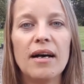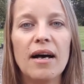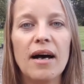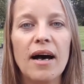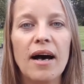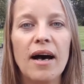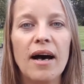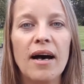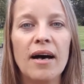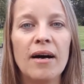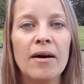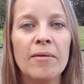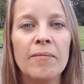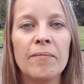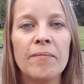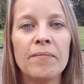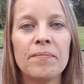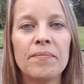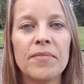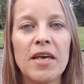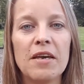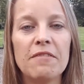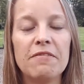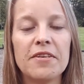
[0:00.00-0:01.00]

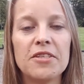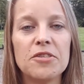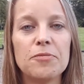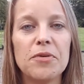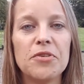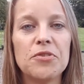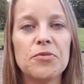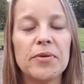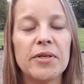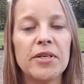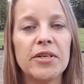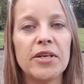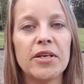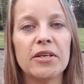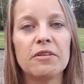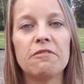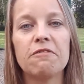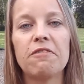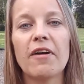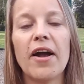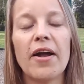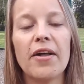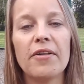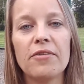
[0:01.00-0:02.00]
If it's between a good
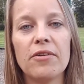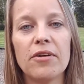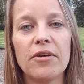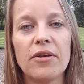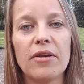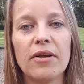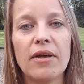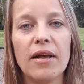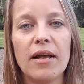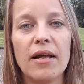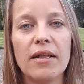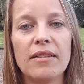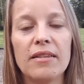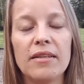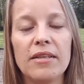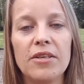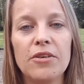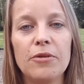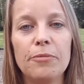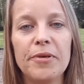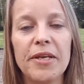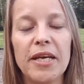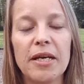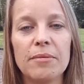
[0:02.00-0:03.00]
friend,
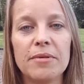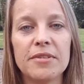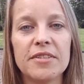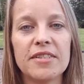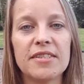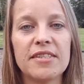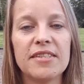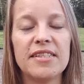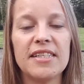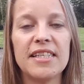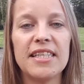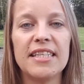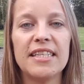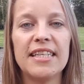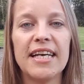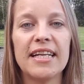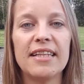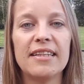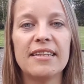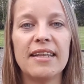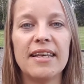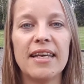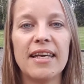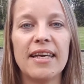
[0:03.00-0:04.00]
you'll be able to see
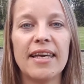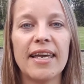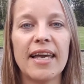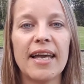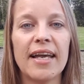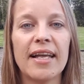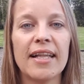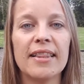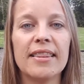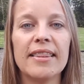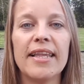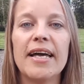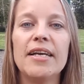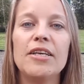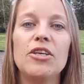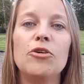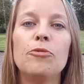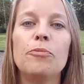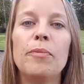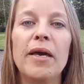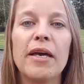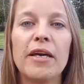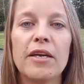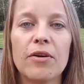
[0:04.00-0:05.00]
that they can let you
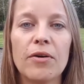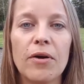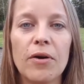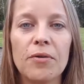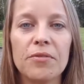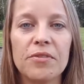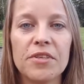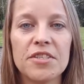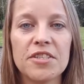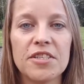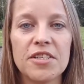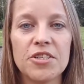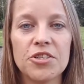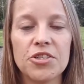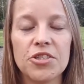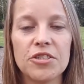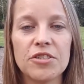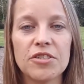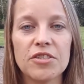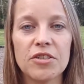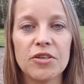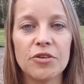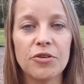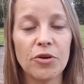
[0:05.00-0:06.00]
make your own
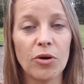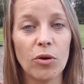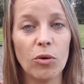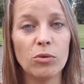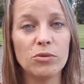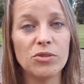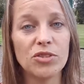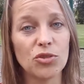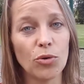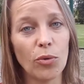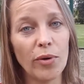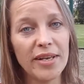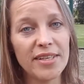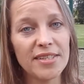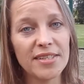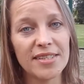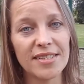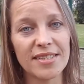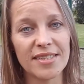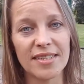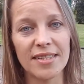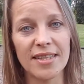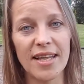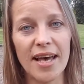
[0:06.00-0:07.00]
decisions and your own
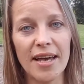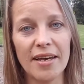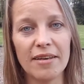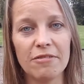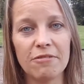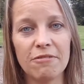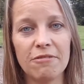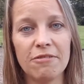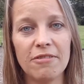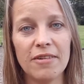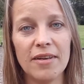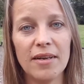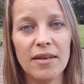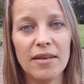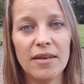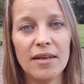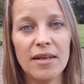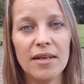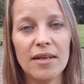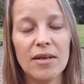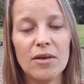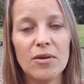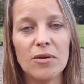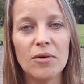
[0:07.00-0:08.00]
choices in life.
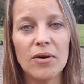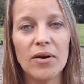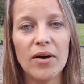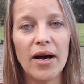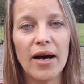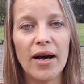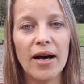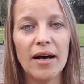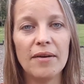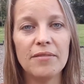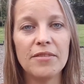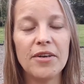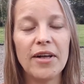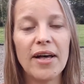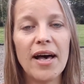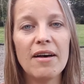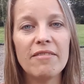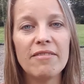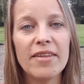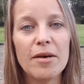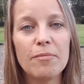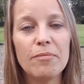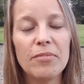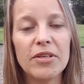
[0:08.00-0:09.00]
You'll
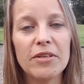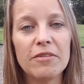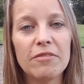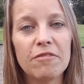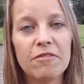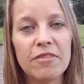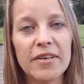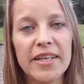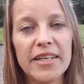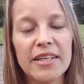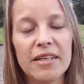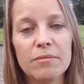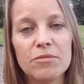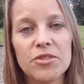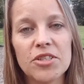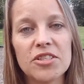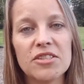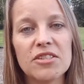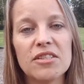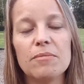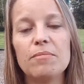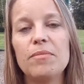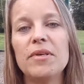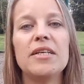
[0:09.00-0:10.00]
have that bit of freedom
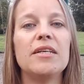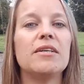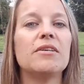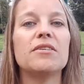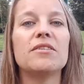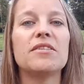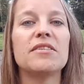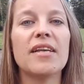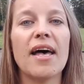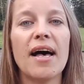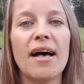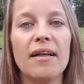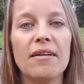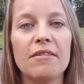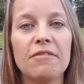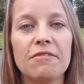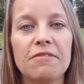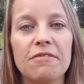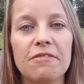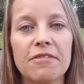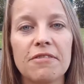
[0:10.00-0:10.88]
just to be yourself.